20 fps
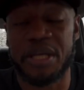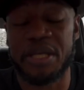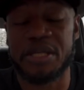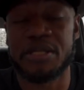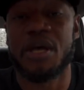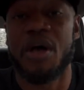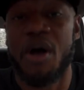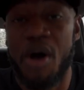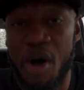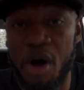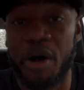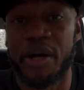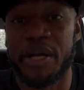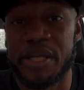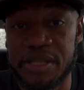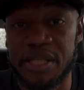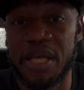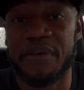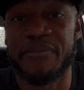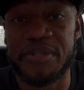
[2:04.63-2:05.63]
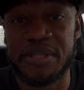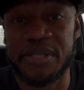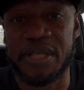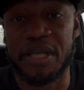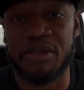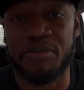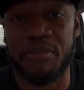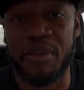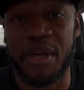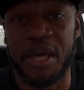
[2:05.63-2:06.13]
this August
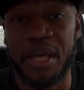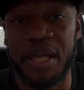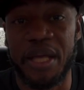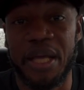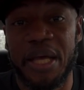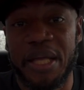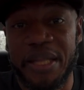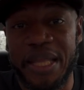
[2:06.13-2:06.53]
17th, man.